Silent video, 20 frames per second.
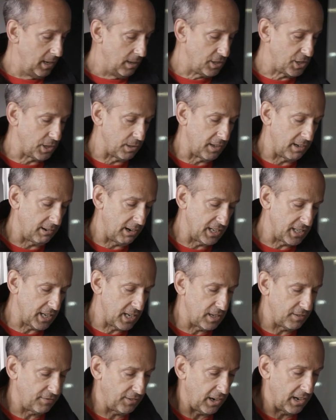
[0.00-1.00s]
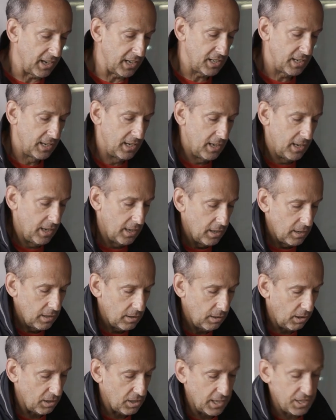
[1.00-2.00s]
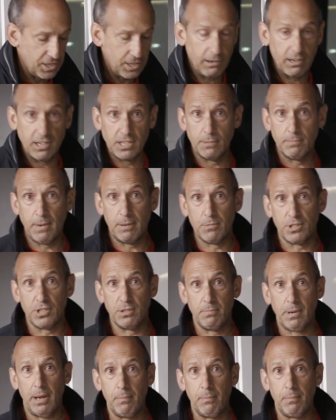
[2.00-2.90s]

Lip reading: so they're identified not necessarily to members of the